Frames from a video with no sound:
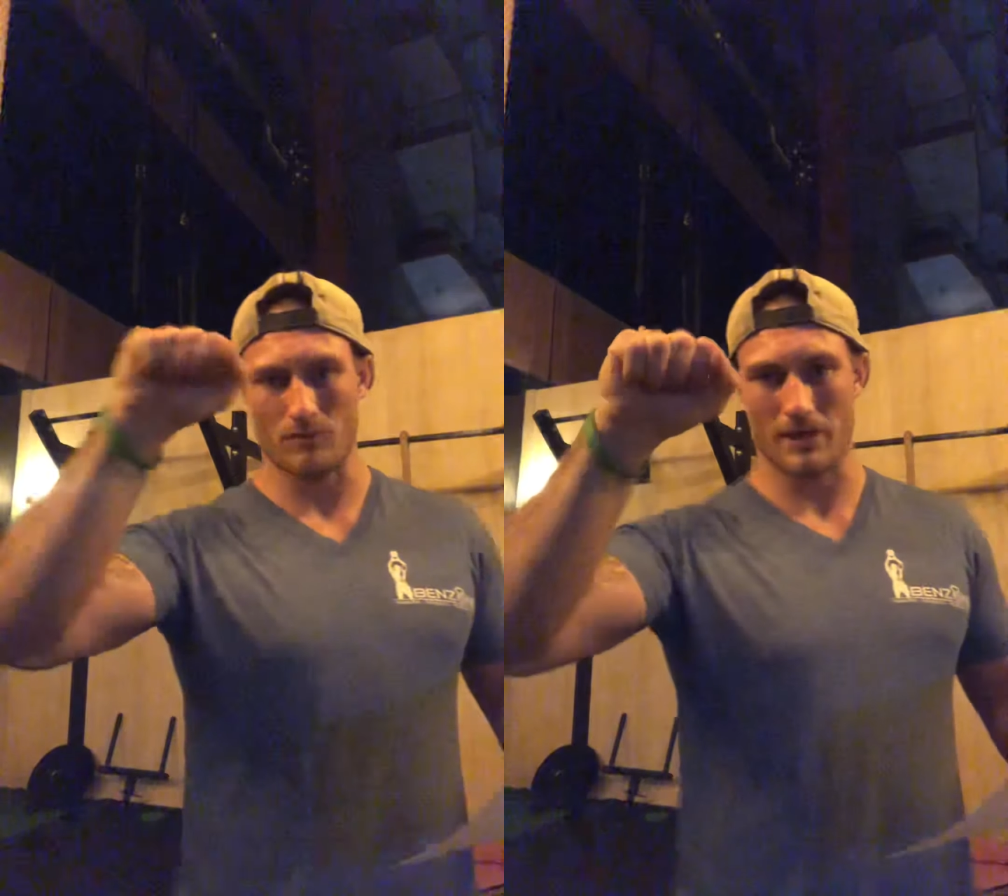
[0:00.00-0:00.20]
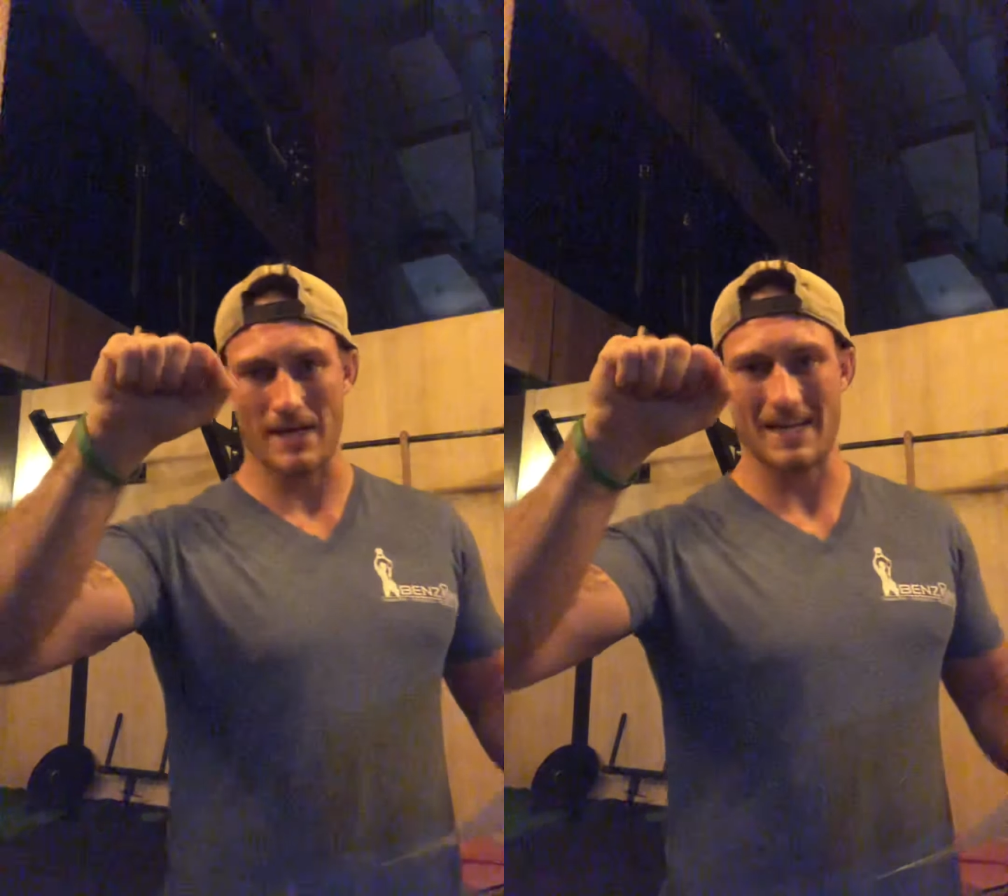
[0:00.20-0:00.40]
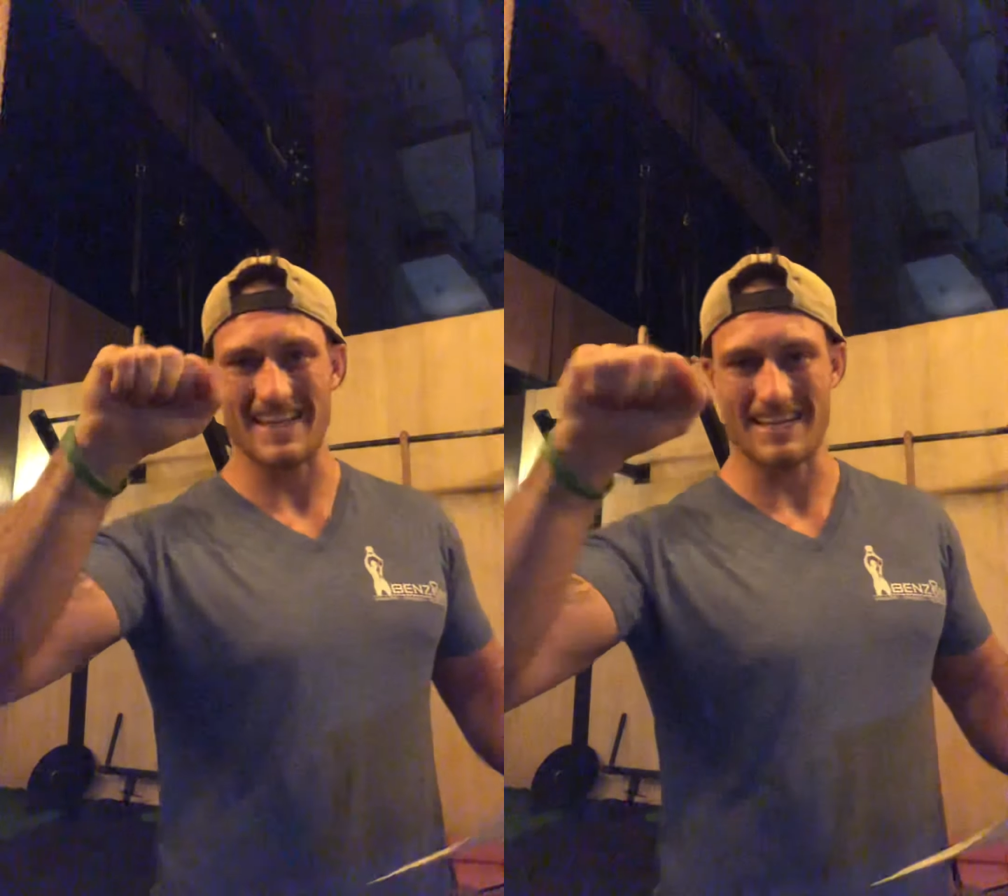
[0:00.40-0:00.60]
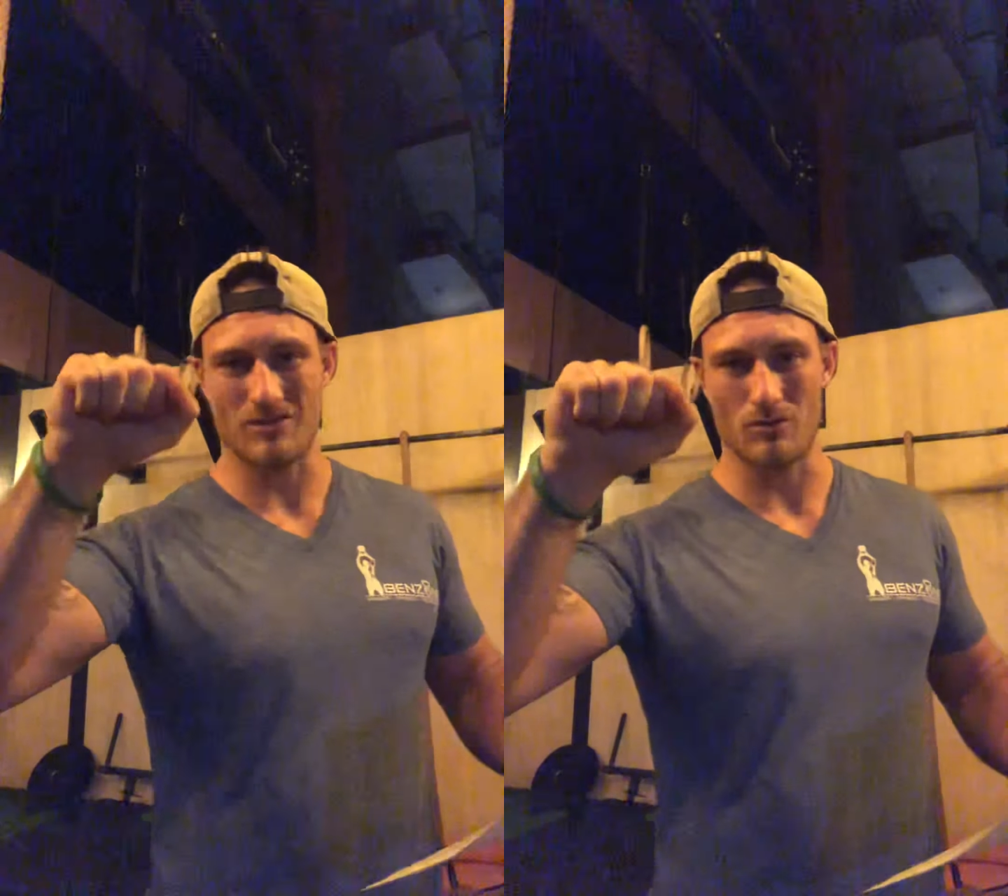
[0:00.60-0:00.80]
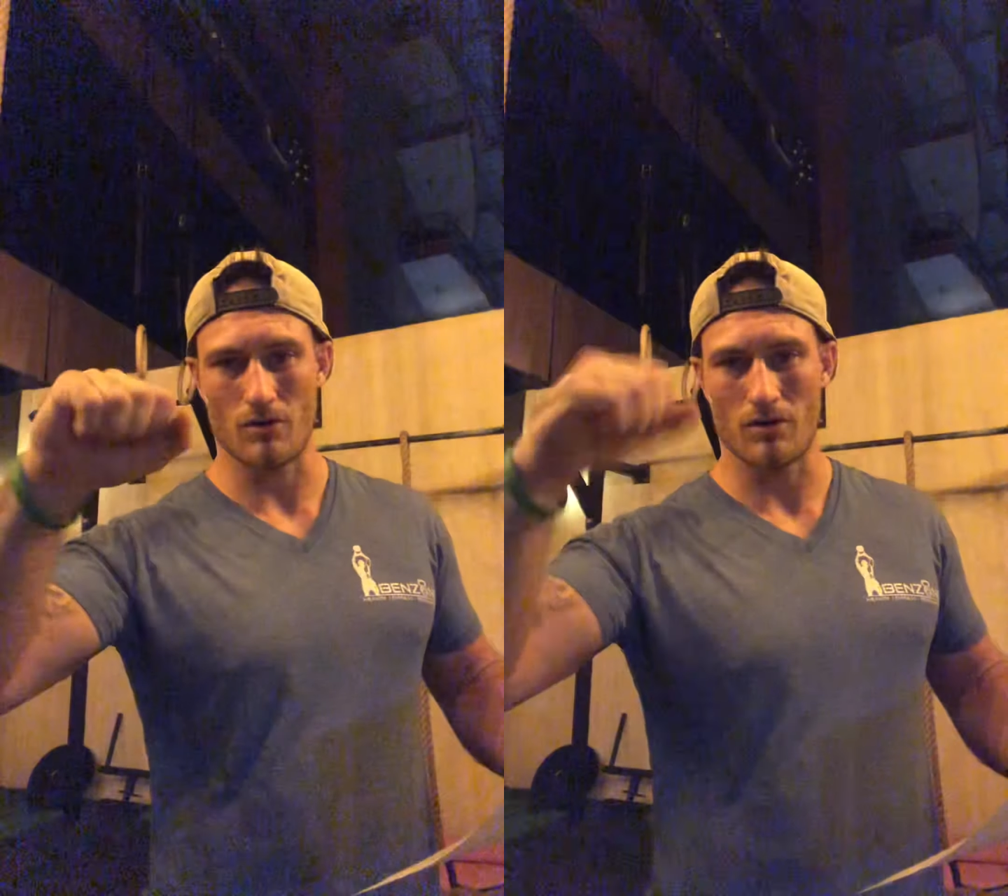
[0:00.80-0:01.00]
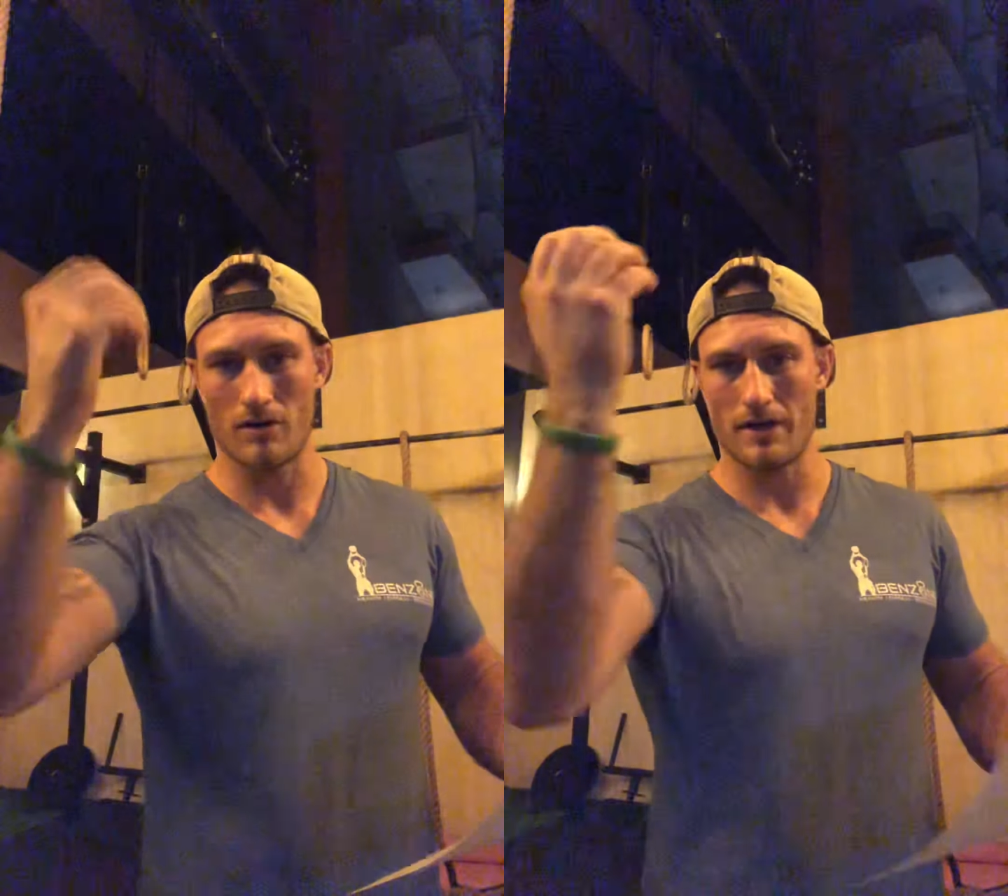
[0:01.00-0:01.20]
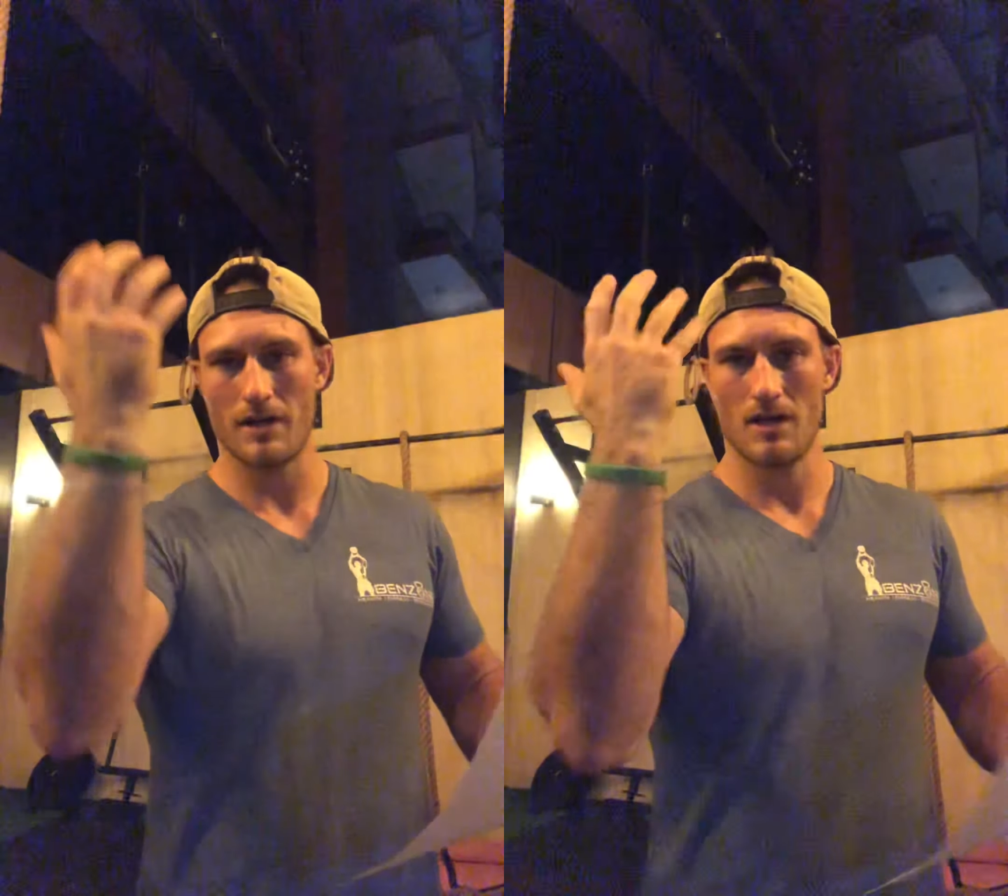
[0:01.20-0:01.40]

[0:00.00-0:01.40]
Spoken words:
can't, that's too hard,